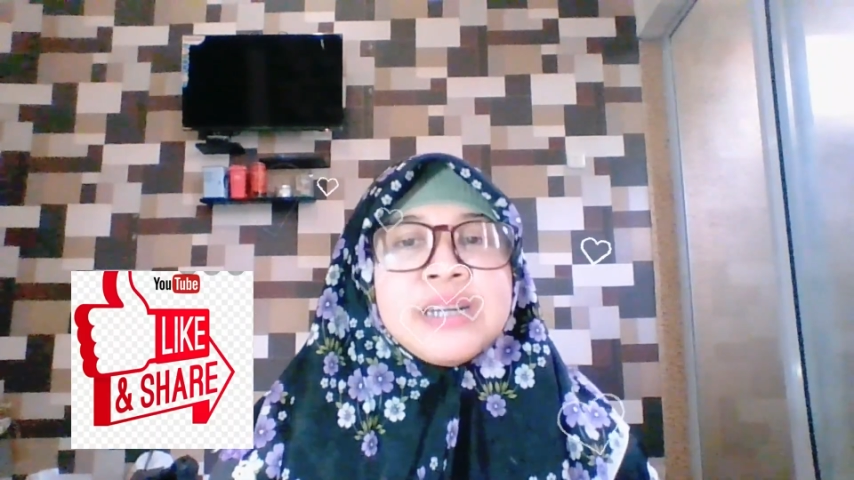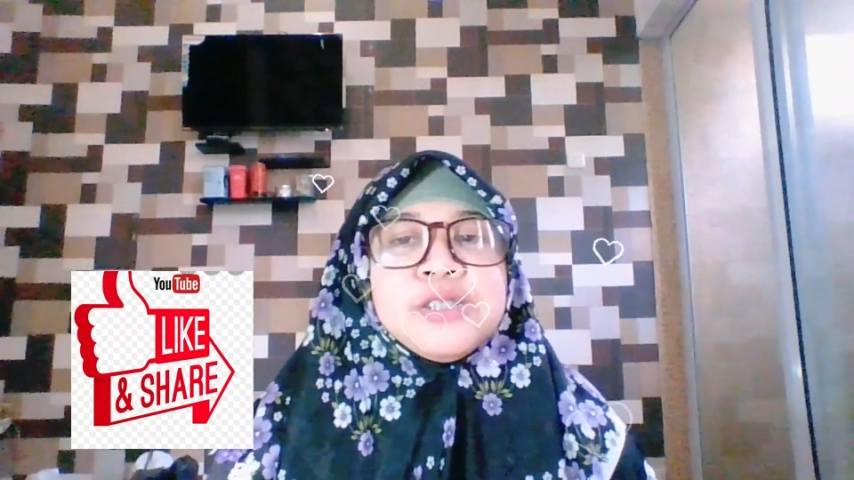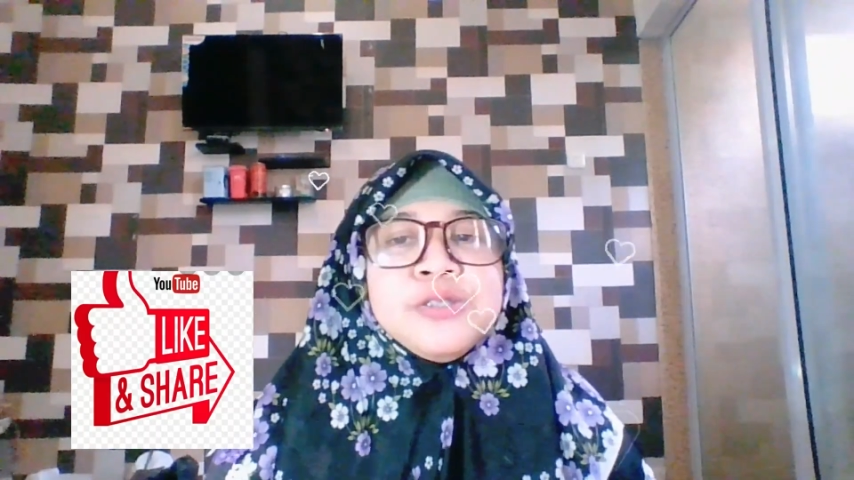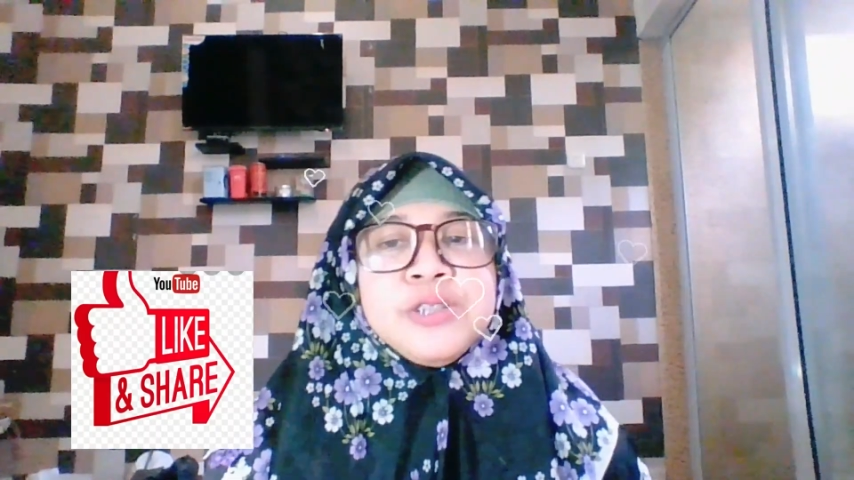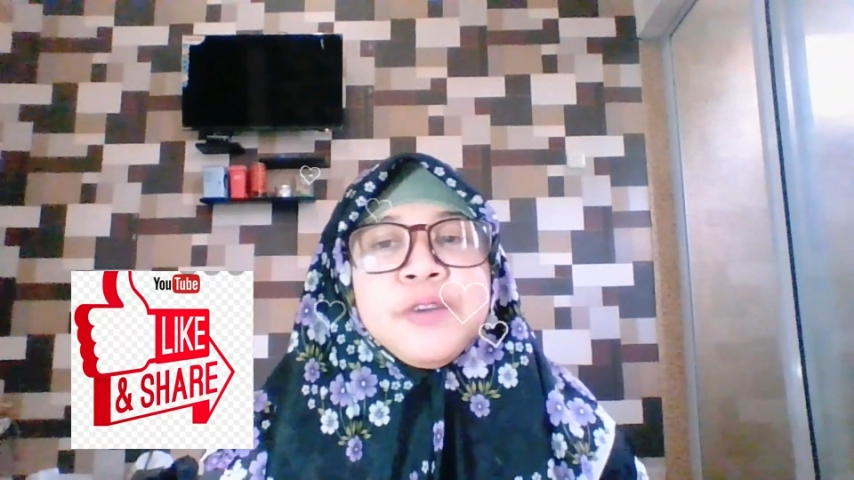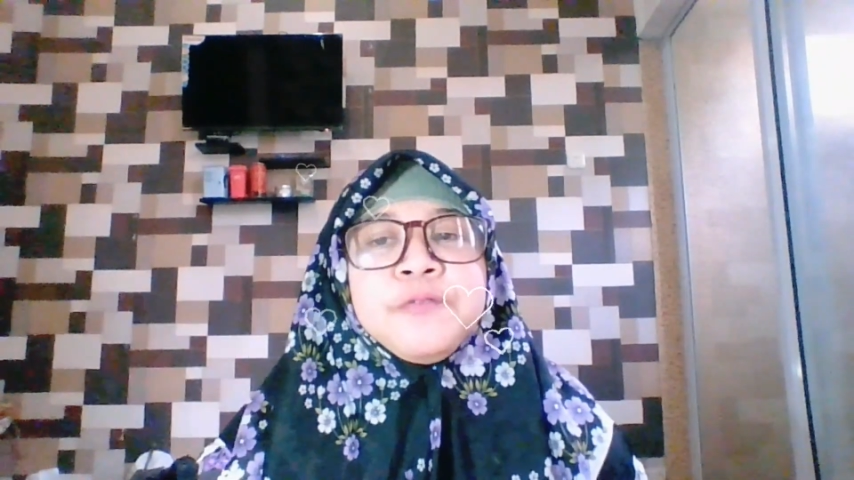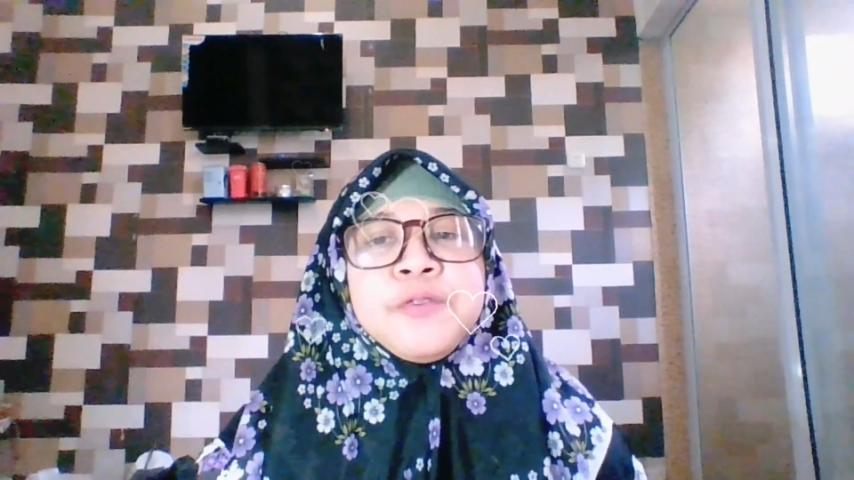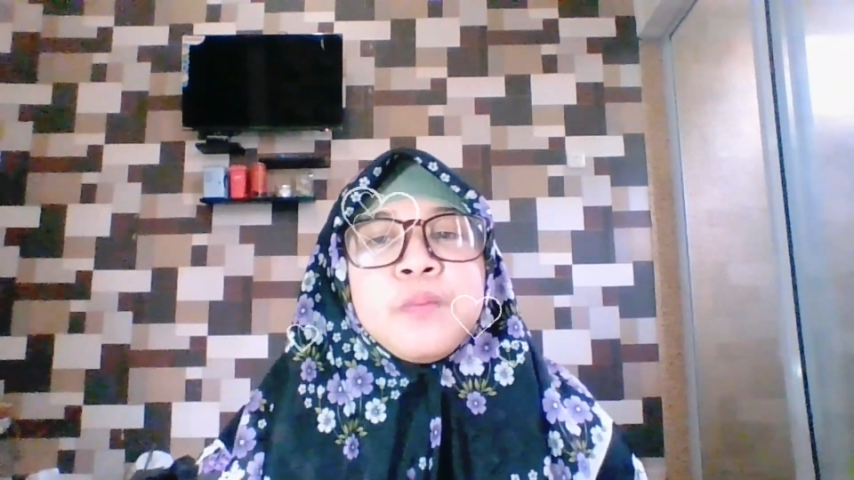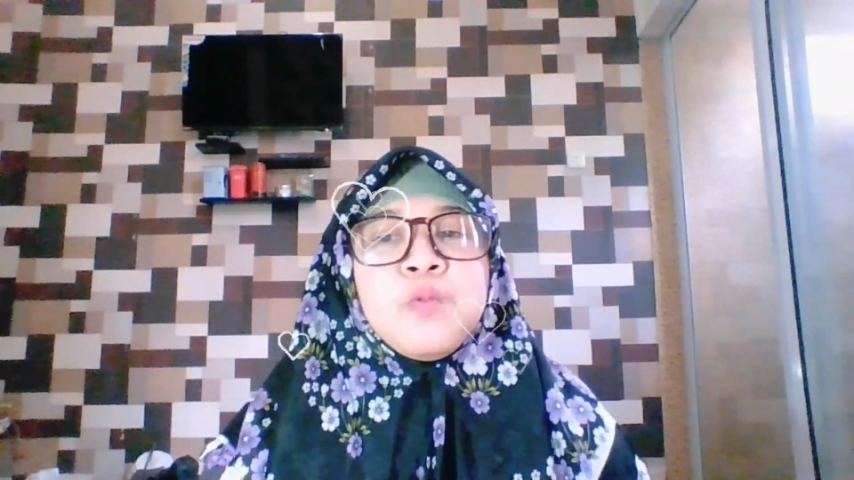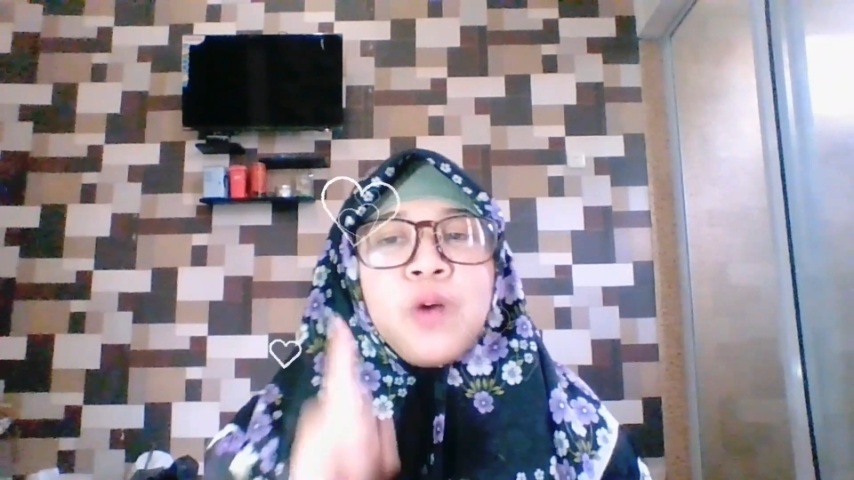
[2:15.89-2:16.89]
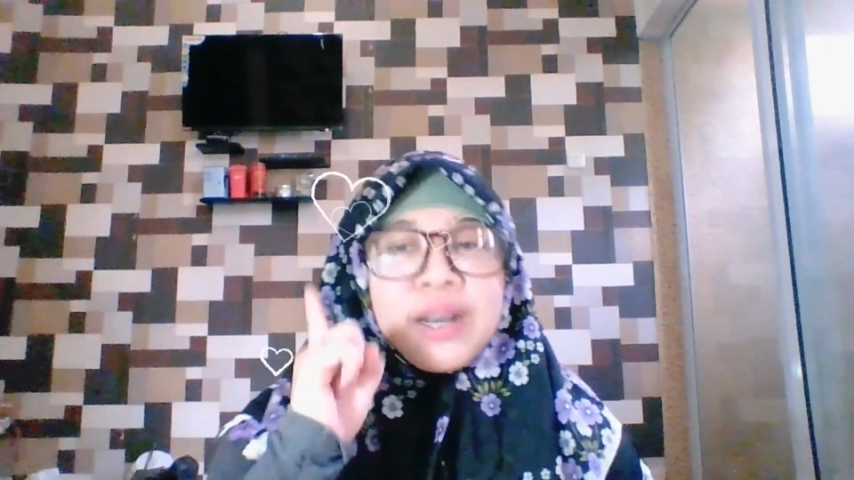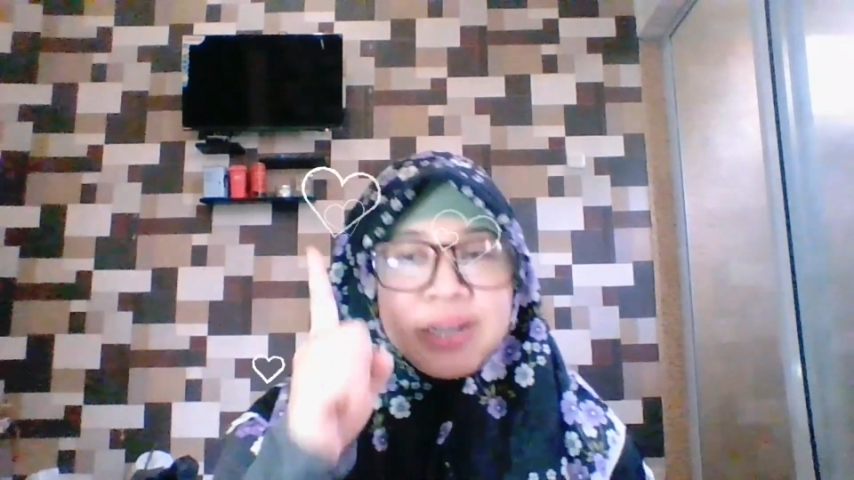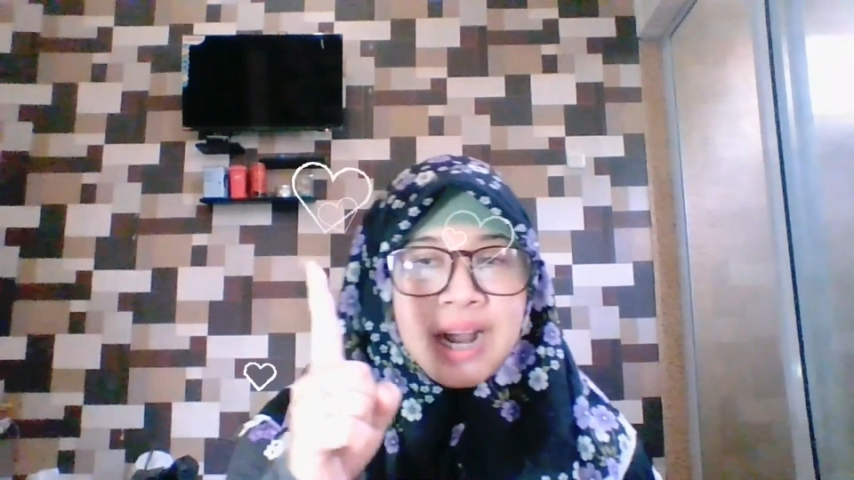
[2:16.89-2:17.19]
a student from one